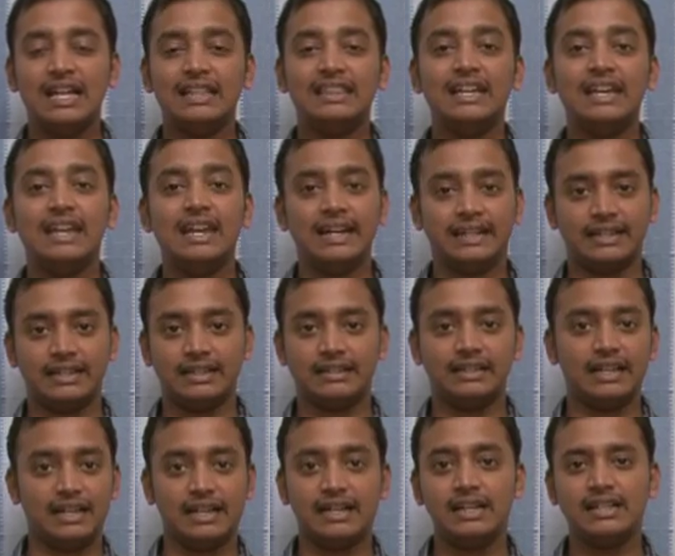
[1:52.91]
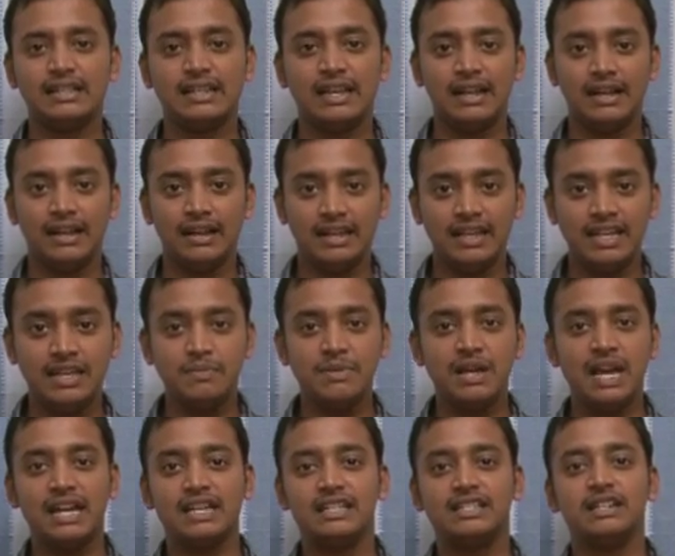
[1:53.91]
The net, that is
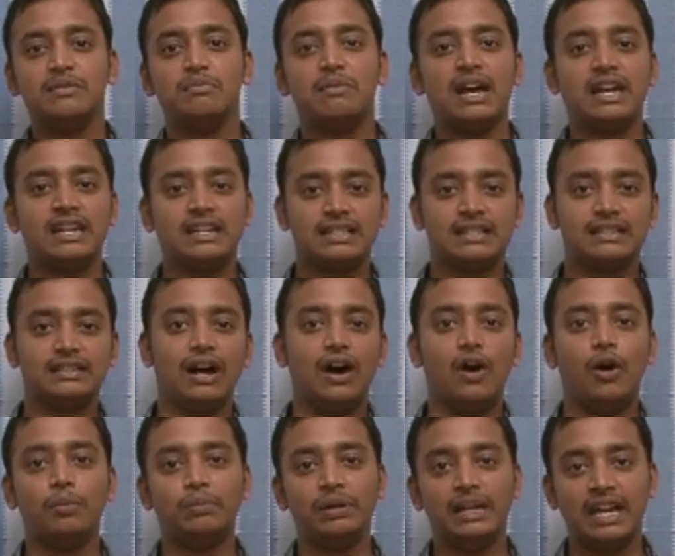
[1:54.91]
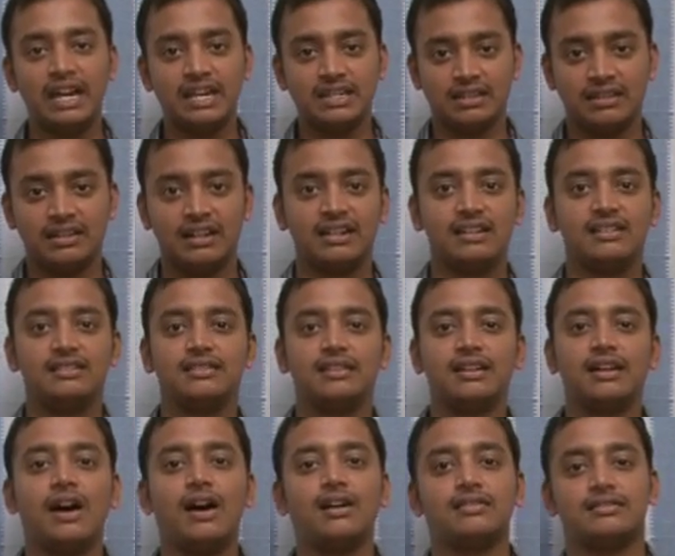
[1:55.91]
EBIT minus the obligation, that is the
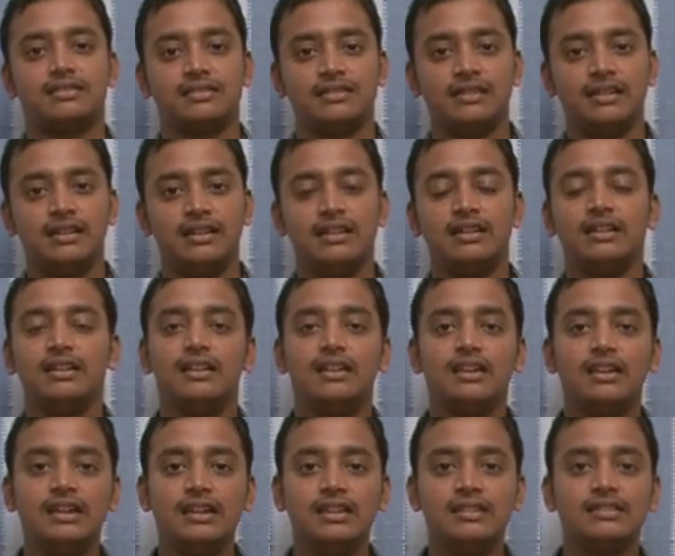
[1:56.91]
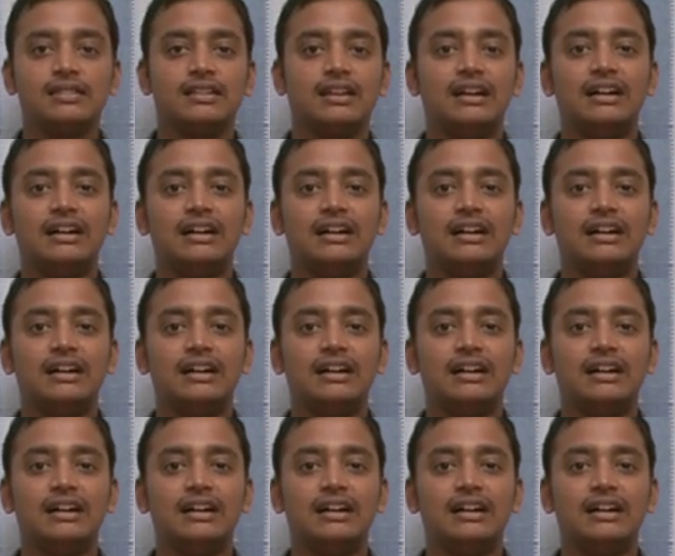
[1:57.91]
cost, is